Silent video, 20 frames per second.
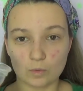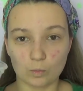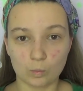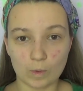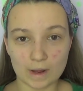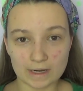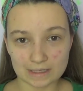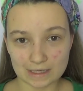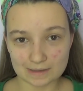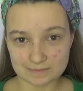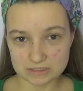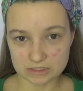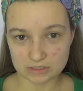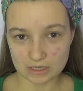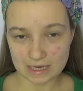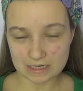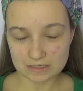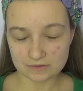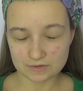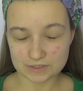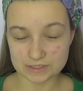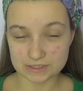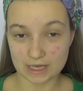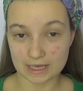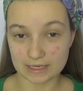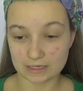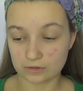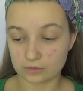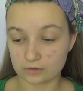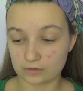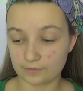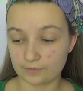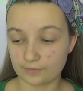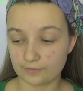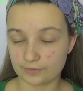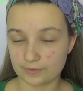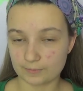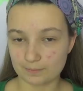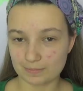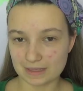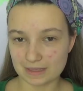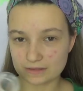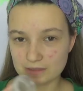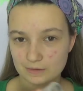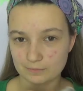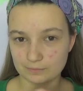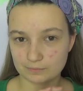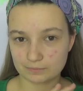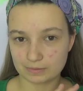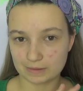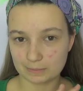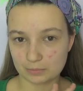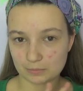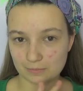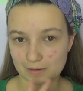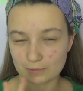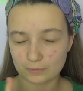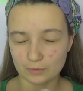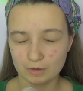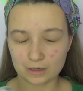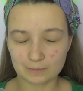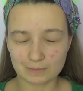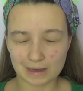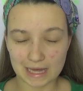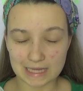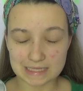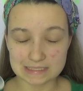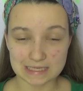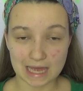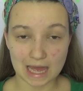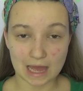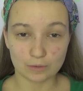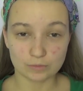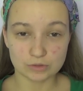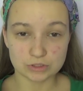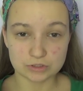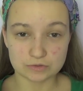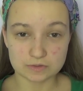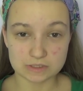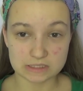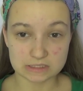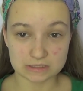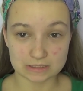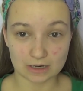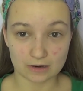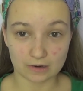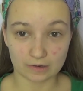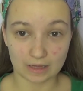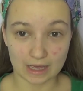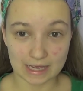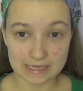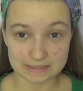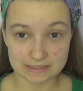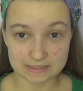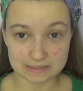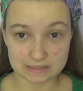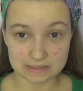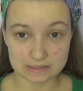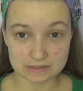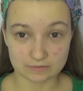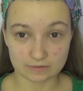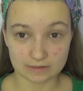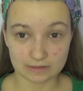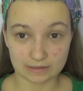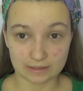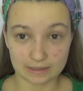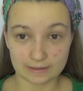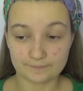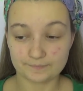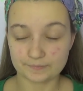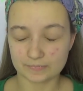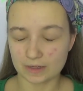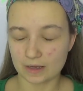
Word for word: When it comes to the end of your cycle, the bit that people might worry about is how would you sterilise this discreetly.